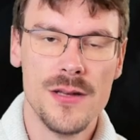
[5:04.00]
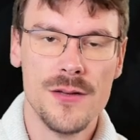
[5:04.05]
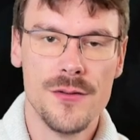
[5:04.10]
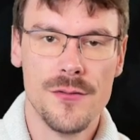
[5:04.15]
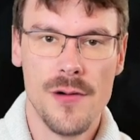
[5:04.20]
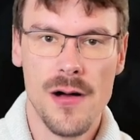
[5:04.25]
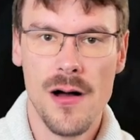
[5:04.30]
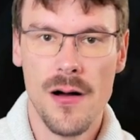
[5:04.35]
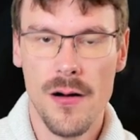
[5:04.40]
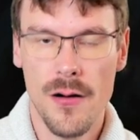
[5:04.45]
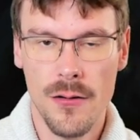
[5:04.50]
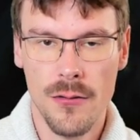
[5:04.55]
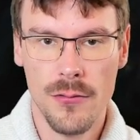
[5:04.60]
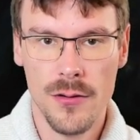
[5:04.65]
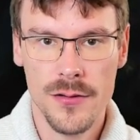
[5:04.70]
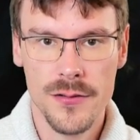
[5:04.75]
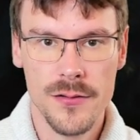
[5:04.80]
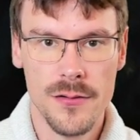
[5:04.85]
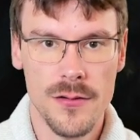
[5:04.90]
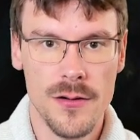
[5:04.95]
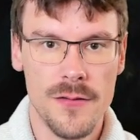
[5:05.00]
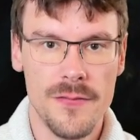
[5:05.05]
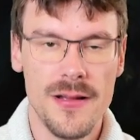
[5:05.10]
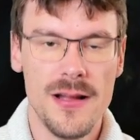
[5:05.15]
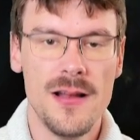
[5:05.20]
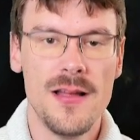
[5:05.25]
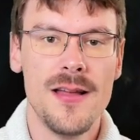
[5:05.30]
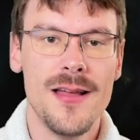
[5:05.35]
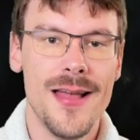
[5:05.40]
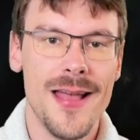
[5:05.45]
you are around
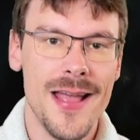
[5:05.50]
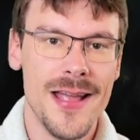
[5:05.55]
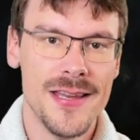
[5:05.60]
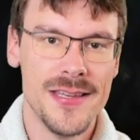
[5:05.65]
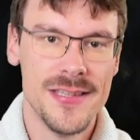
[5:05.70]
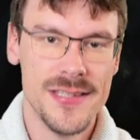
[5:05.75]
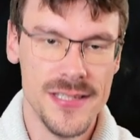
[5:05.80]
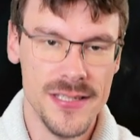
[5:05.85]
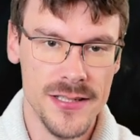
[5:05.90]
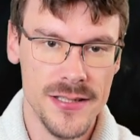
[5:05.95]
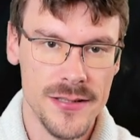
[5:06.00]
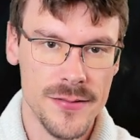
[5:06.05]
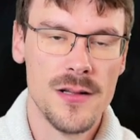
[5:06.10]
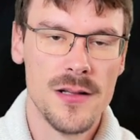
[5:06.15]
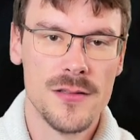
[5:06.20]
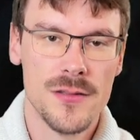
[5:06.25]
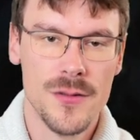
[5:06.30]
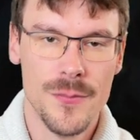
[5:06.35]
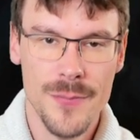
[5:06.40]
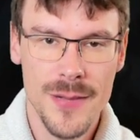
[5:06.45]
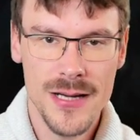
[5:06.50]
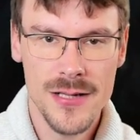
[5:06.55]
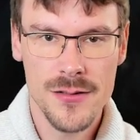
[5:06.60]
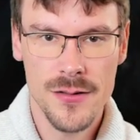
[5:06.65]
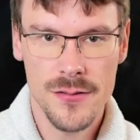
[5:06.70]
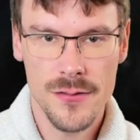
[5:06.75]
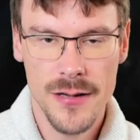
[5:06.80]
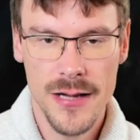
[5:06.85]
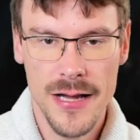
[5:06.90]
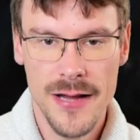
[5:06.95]
level 80. So make
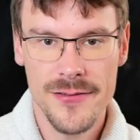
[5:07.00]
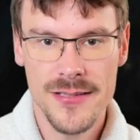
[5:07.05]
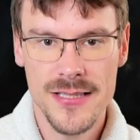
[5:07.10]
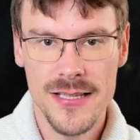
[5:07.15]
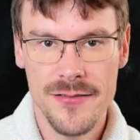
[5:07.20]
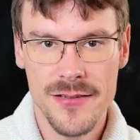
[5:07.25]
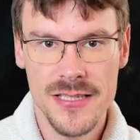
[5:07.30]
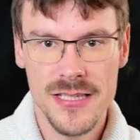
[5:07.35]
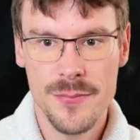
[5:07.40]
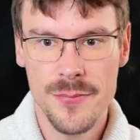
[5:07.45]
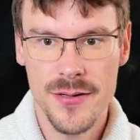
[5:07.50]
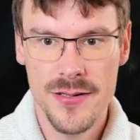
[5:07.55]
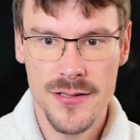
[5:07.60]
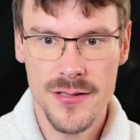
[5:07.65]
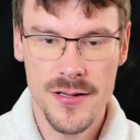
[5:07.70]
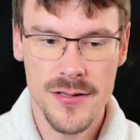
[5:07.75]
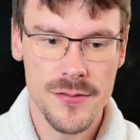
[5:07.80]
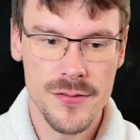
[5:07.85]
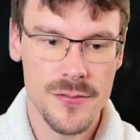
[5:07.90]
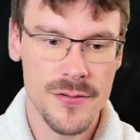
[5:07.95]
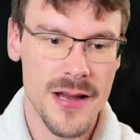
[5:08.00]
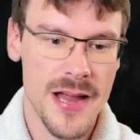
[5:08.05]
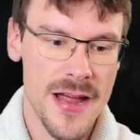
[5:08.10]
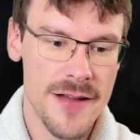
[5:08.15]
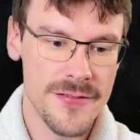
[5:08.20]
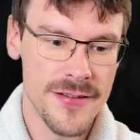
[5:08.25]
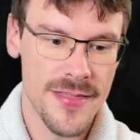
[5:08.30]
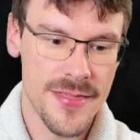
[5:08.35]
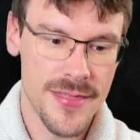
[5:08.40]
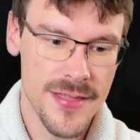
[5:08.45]
sure to have 70% to
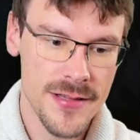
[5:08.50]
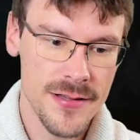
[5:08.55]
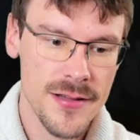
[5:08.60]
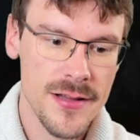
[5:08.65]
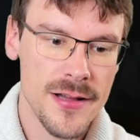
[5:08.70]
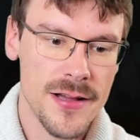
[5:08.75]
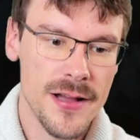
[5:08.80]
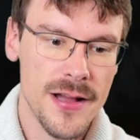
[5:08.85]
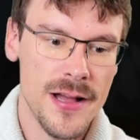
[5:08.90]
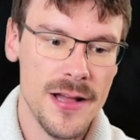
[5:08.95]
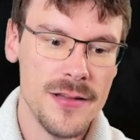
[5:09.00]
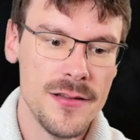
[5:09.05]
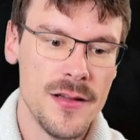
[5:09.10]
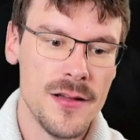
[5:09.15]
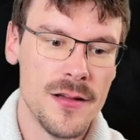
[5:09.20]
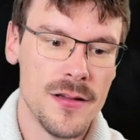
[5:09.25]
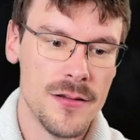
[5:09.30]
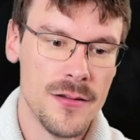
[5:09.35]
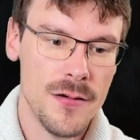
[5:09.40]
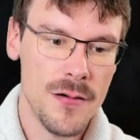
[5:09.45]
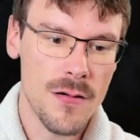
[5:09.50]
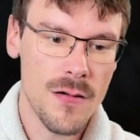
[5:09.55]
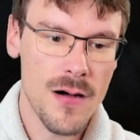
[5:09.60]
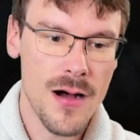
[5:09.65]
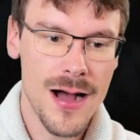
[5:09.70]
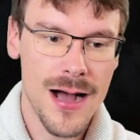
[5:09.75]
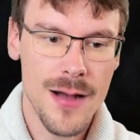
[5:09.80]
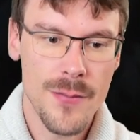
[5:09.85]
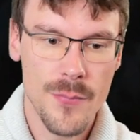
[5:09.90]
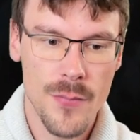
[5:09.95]
everything, and your
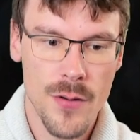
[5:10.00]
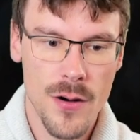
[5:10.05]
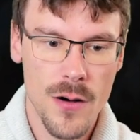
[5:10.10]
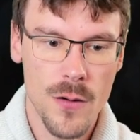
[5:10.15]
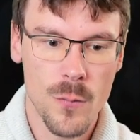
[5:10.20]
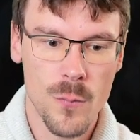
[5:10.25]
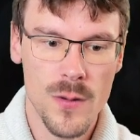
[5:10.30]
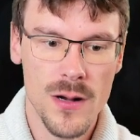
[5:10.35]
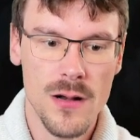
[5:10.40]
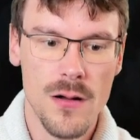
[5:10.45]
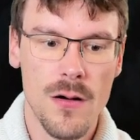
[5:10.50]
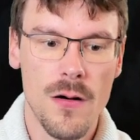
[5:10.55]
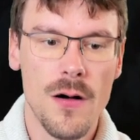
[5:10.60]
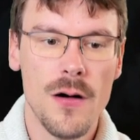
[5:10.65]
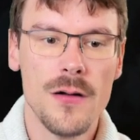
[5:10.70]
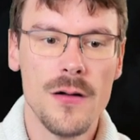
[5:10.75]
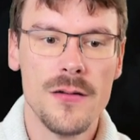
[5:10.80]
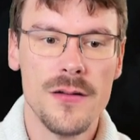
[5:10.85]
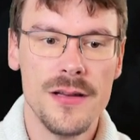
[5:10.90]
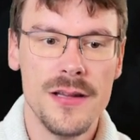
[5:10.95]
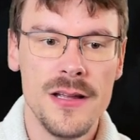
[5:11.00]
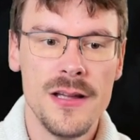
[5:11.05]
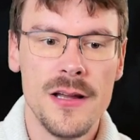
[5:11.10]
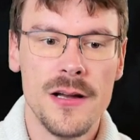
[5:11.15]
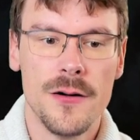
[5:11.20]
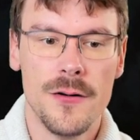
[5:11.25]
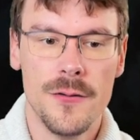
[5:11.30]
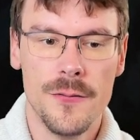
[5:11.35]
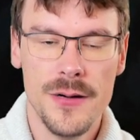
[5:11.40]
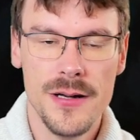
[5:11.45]
armor will only
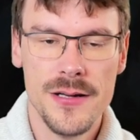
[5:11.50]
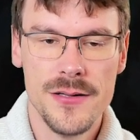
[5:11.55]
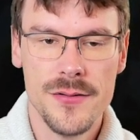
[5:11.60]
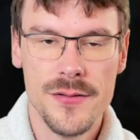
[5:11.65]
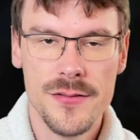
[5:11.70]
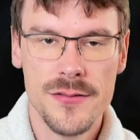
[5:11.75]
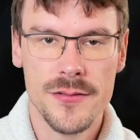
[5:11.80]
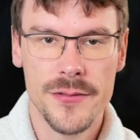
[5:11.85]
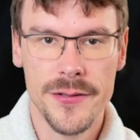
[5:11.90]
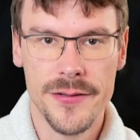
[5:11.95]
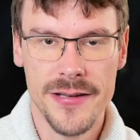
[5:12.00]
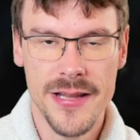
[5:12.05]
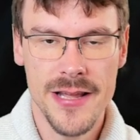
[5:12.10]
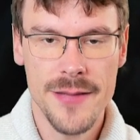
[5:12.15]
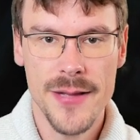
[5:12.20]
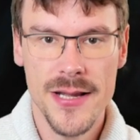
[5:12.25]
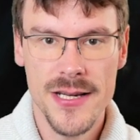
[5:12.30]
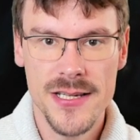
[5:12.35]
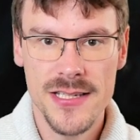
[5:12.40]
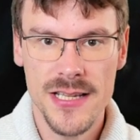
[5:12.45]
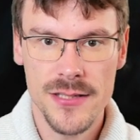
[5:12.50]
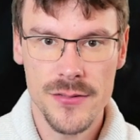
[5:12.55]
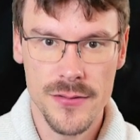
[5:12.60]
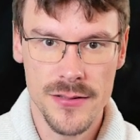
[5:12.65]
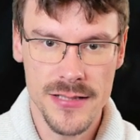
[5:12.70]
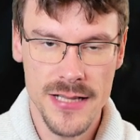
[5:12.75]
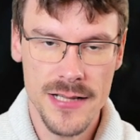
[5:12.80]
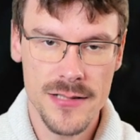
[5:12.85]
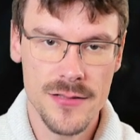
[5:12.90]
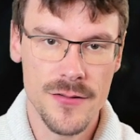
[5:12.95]
reduce the damage that
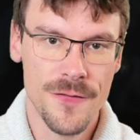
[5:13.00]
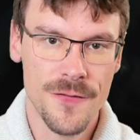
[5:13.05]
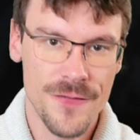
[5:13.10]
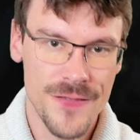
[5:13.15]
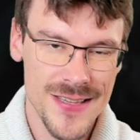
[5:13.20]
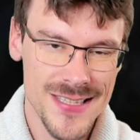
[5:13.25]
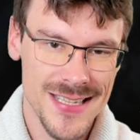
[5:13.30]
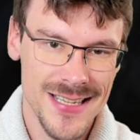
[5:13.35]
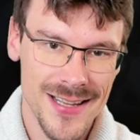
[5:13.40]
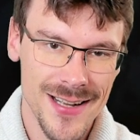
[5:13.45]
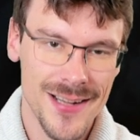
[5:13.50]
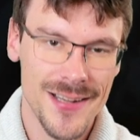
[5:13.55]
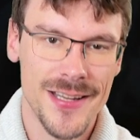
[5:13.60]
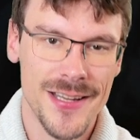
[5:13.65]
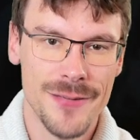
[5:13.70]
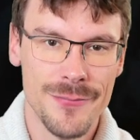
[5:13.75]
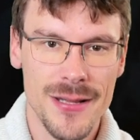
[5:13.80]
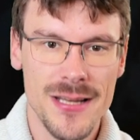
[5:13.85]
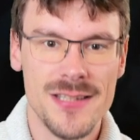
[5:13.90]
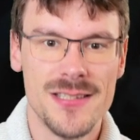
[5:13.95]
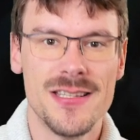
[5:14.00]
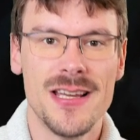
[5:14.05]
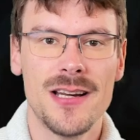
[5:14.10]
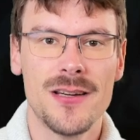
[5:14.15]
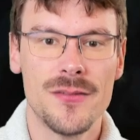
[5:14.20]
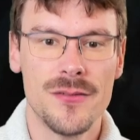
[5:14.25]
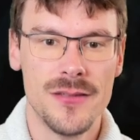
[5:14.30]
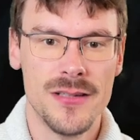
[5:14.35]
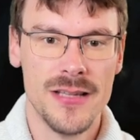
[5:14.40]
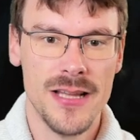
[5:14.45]
you take, the physical damage
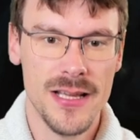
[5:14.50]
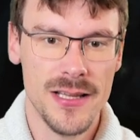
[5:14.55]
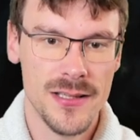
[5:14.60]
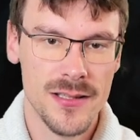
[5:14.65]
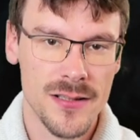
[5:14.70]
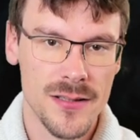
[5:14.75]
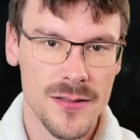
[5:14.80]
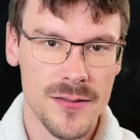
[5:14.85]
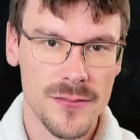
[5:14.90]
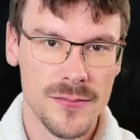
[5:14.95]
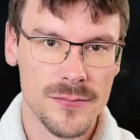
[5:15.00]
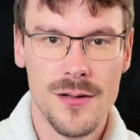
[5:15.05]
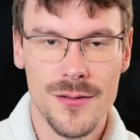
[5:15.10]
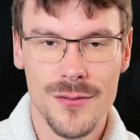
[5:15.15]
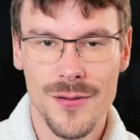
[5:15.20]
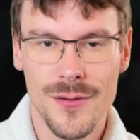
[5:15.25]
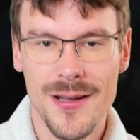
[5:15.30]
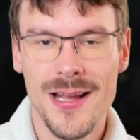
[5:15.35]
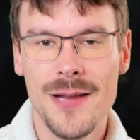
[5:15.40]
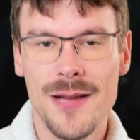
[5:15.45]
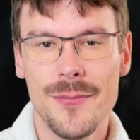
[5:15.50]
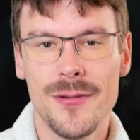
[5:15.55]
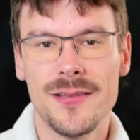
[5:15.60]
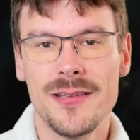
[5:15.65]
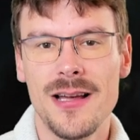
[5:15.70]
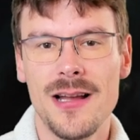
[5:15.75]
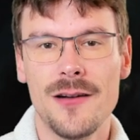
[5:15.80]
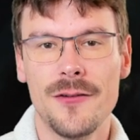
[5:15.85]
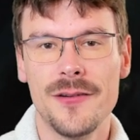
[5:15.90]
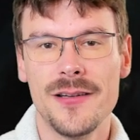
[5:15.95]
that you take. So
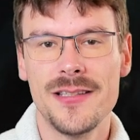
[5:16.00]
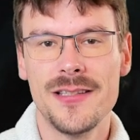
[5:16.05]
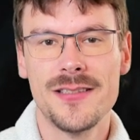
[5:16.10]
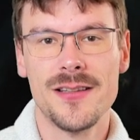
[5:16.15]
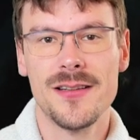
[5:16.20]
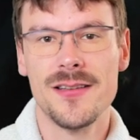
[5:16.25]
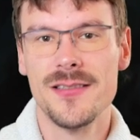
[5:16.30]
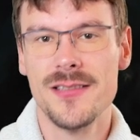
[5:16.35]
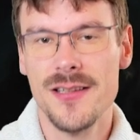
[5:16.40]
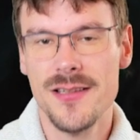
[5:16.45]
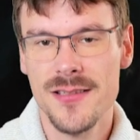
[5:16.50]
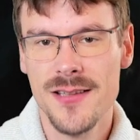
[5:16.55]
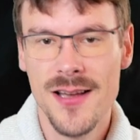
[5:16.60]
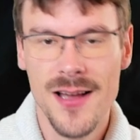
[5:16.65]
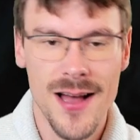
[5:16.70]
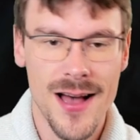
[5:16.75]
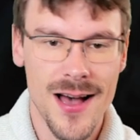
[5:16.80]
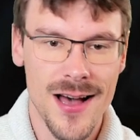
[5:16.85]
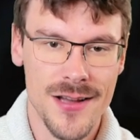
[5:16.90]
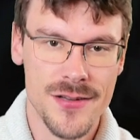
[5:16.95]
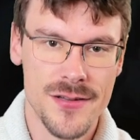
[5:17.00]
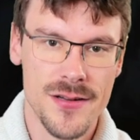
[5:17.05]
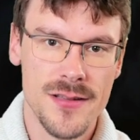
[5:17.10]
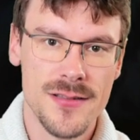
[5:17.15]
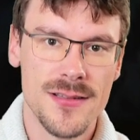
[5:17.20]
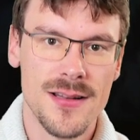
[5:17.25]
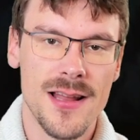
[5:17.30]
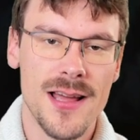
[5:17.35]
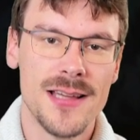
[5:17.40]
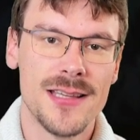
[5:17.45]
elemental resistances are
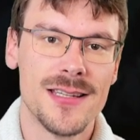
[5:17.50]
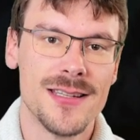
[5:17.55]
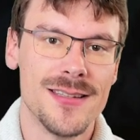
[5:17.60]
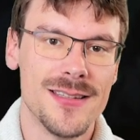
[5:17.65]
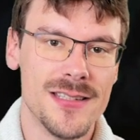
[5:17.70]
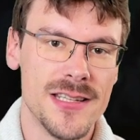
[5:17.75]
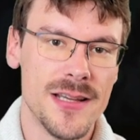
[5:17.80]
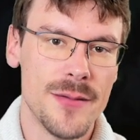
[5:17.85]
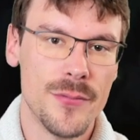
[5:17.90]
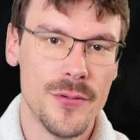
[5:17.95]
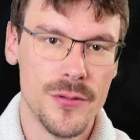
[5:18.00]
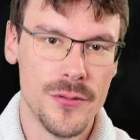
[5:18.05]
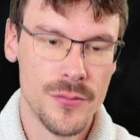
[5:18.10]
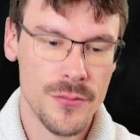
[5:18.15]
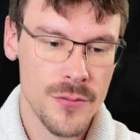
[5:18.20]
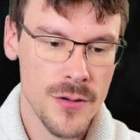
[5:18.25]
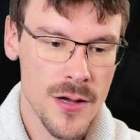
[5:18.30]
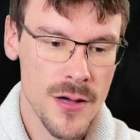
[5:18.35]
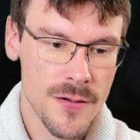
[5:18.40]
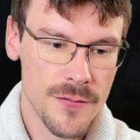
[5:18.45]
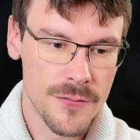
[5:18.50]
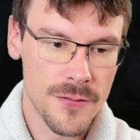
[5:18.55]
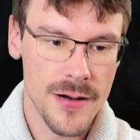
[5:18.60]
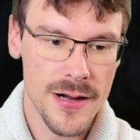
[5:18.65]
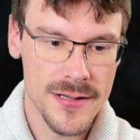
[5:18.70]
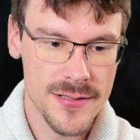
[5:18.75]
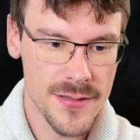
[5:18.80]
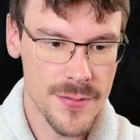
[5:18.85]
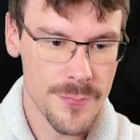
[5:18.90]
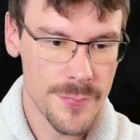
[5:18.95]
just like in Diablo 2,
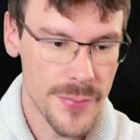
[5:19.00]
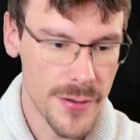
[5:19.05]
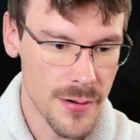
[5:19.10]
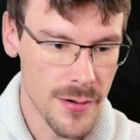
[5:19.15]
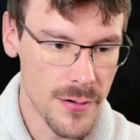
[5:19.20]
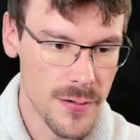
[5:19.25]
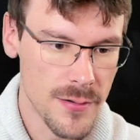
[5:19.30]
for example.